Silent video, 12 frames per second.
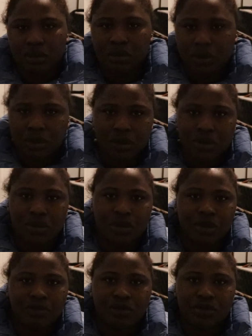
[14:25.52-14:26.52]
Who's going to
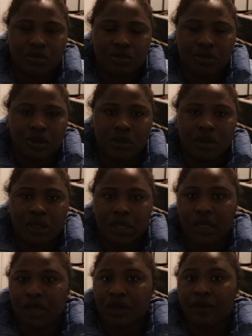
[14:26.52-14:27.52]
give it to me?
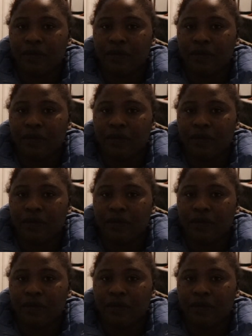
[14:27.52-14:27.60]
Thank you